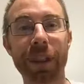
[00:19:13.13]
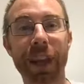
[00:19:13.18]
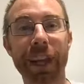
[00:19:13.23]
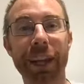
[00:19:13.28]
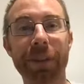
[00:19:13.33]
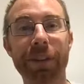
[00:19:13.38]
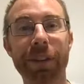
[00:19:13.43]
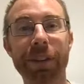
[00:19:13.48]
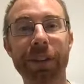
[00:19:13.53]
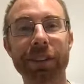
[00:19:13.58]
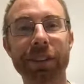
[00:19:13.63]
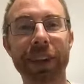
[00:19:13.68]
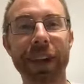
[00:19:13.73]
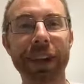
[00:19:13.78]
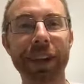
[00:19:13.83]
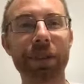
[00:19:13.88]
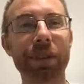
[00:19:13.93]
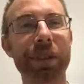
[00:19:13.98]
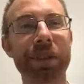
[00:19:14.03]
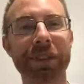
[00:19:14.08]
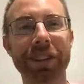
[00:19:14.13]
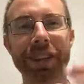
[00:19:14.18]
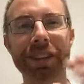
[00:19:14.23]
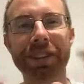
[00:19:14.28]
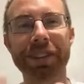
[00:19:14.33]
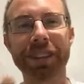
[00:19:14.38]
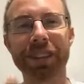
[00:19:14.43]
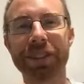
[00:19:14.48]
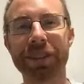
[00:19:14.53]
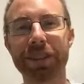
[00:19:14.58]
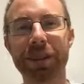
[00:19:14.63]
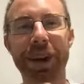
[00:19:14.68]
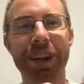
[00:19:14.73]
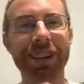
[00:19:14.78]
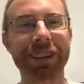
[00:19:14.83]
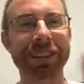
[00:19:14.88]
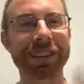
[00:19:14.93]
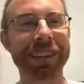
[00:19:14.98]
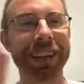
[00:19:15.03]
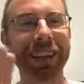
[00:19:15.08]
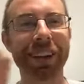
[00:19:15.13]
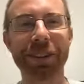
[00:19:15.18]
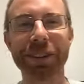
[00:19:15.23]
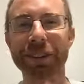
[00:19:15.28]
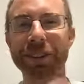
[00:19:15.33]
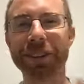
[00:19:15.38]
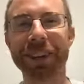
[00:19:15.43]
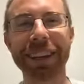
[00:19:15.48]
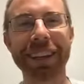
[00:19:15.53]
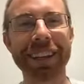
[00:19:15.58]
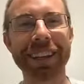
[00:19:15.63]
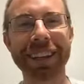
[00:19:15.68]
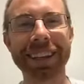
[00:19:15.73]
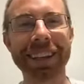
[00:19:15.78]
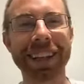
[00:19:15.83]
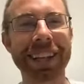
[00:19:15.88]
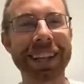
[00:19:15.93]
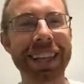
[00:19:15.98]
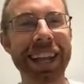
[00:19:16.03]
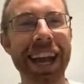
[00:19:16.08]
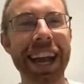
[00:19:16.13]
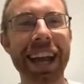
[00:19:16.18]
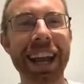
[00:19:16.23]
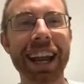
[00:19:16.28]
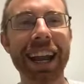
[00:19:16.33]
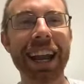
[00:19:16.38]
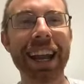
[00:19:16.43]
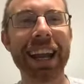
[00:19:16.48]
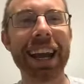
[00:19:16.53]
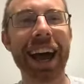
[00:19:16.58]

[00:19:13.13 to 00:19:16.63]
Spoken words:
Like, if there's any resistance around sales or anything like that,